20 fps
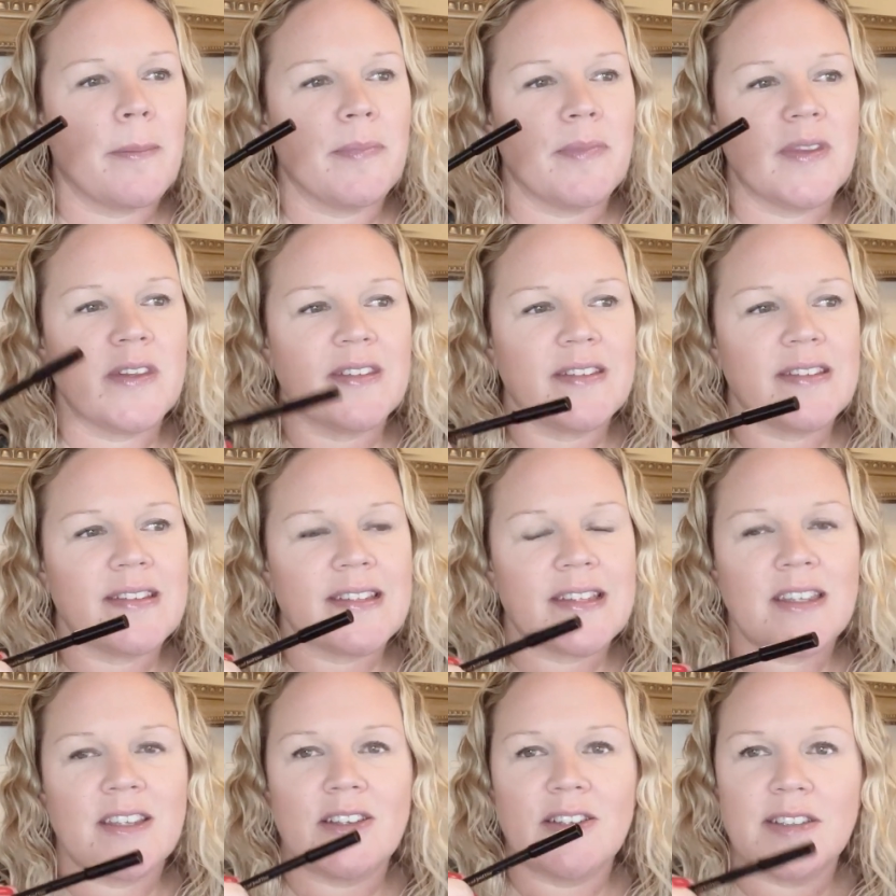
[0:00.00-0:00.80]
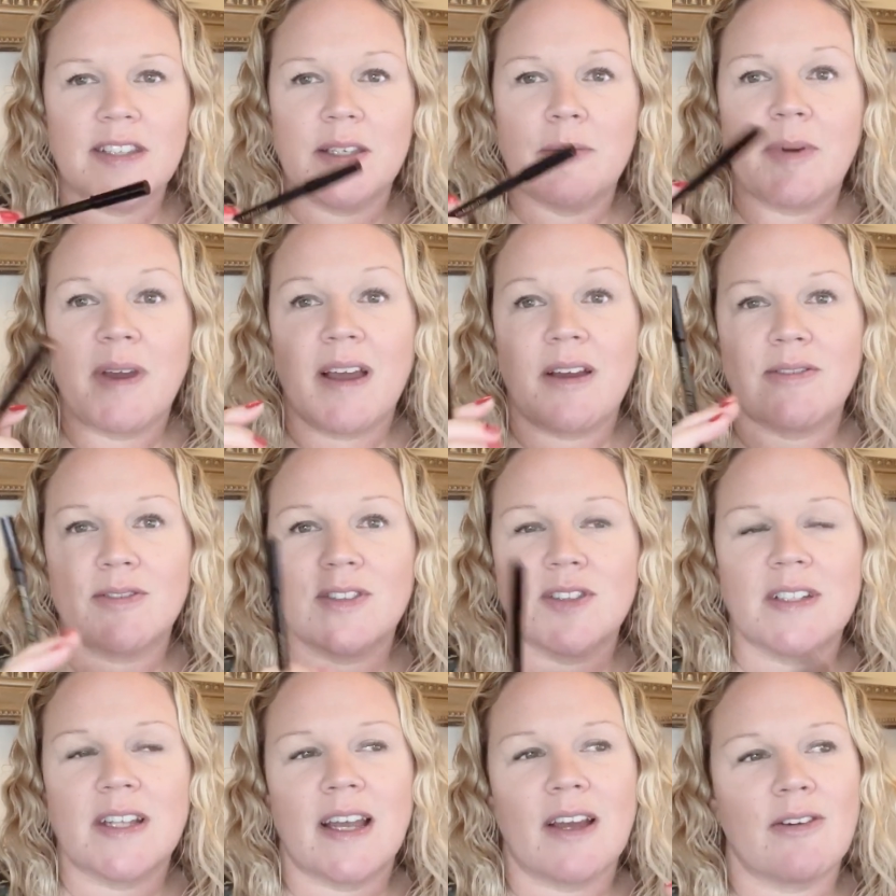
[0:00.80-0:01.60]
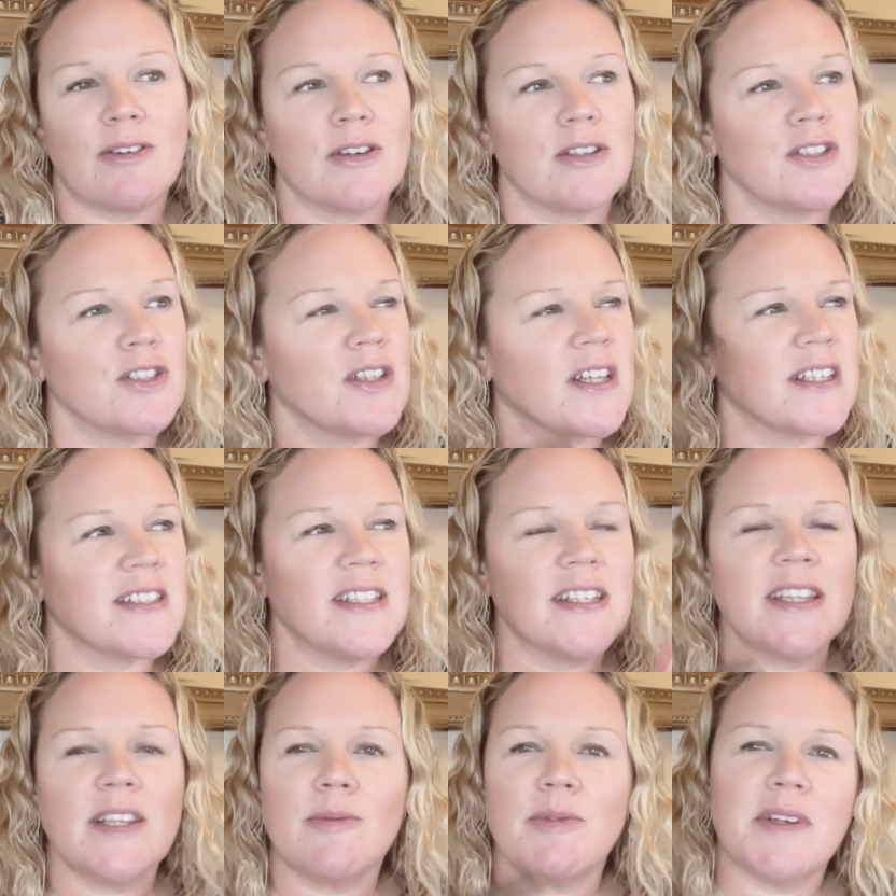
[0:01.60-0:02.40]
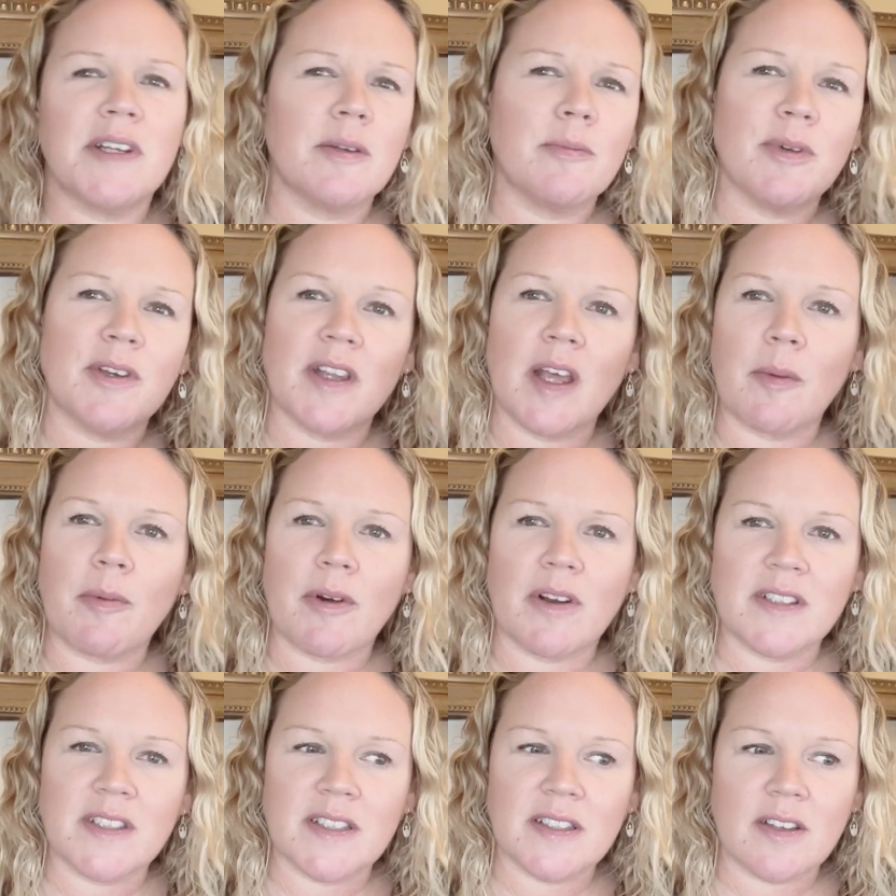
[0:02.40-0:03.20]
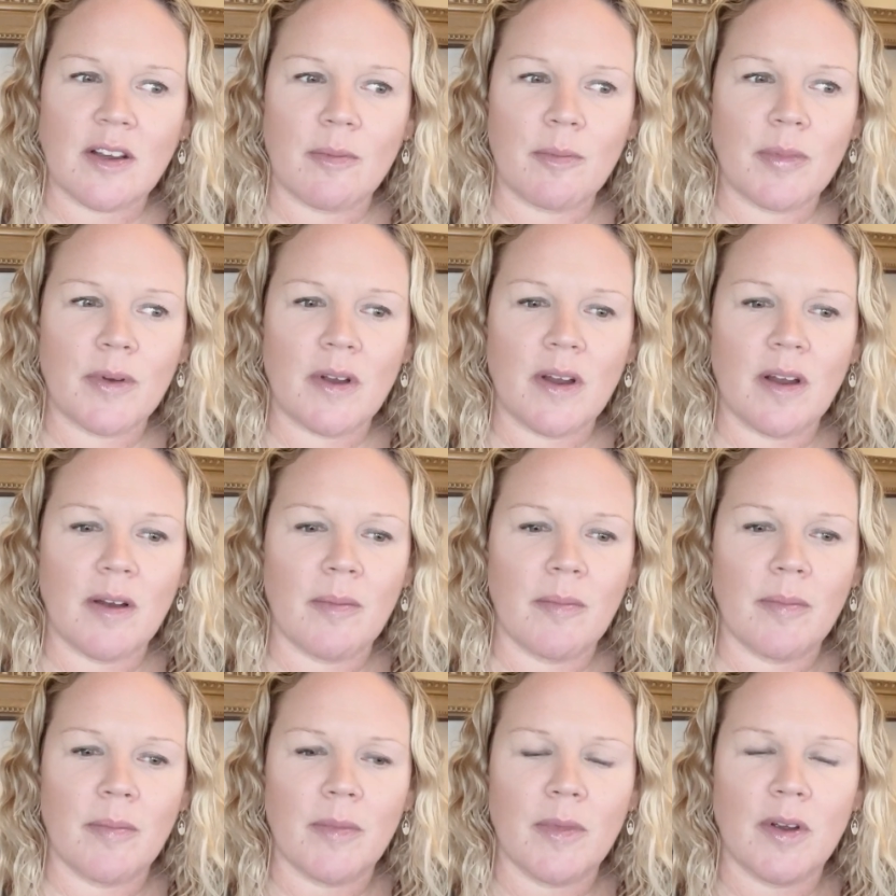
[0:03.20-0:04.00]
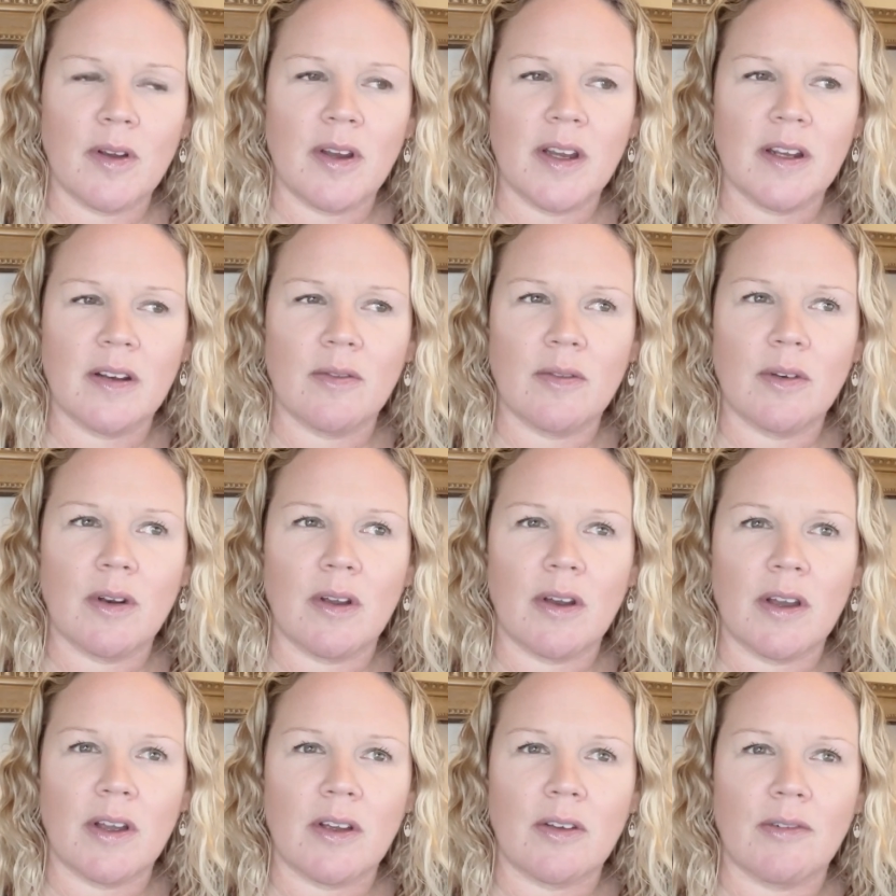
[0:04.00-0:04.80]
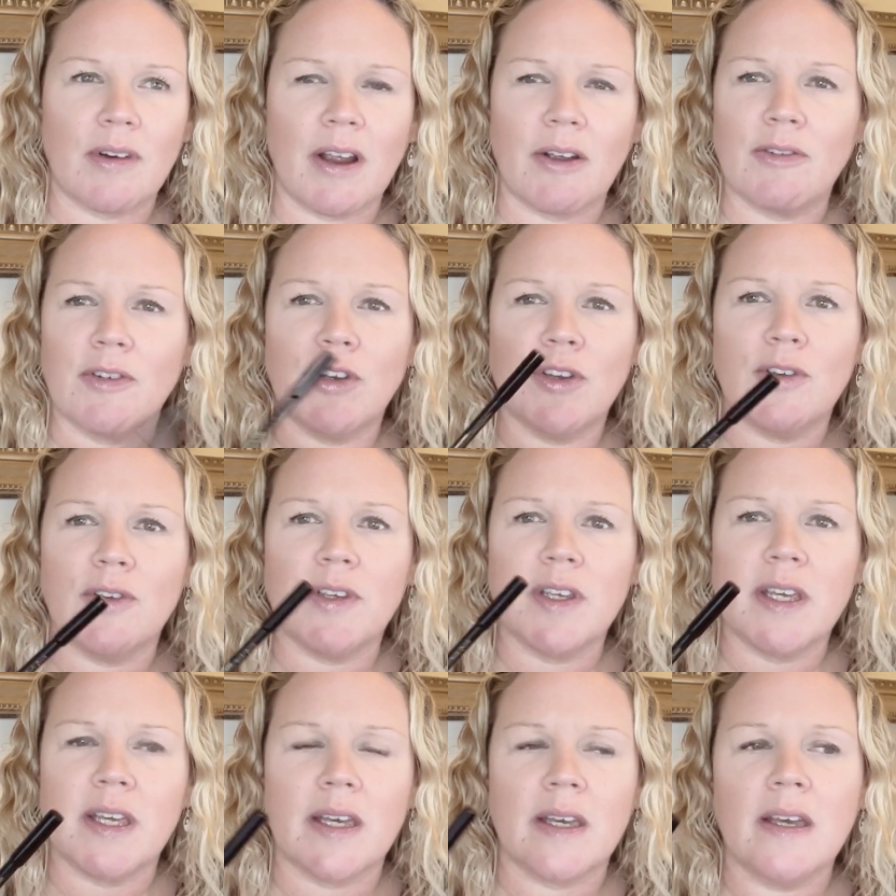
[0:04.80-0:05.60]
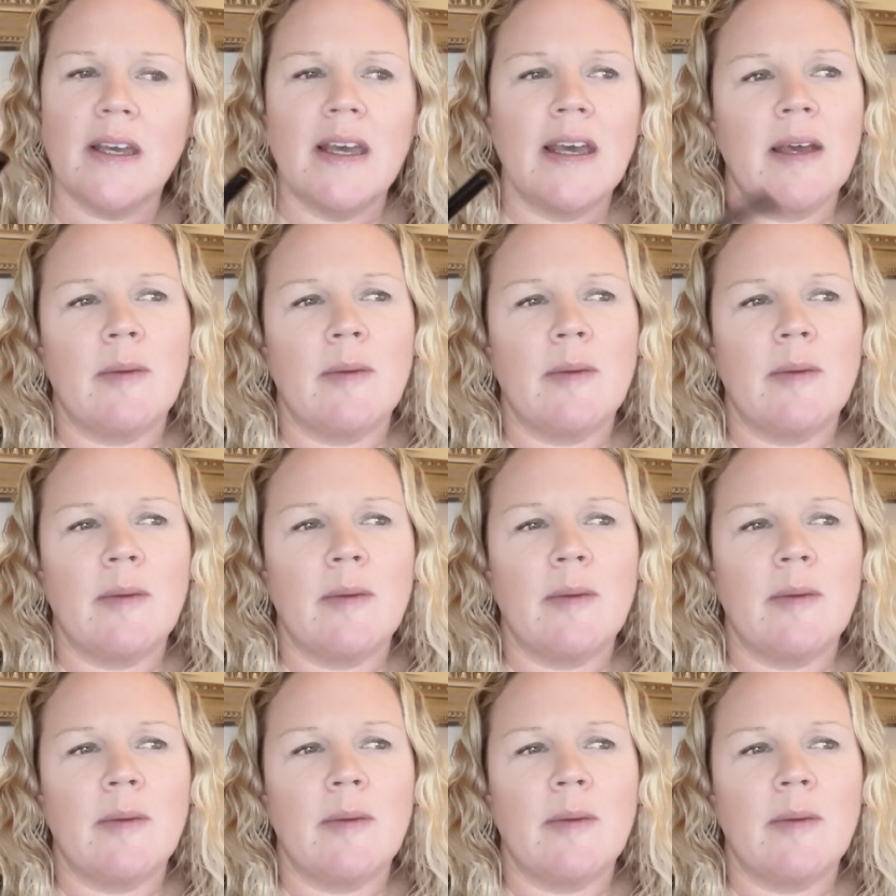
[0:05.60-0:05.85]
This is £30 now. They said they were going to put their prices up like around New Year,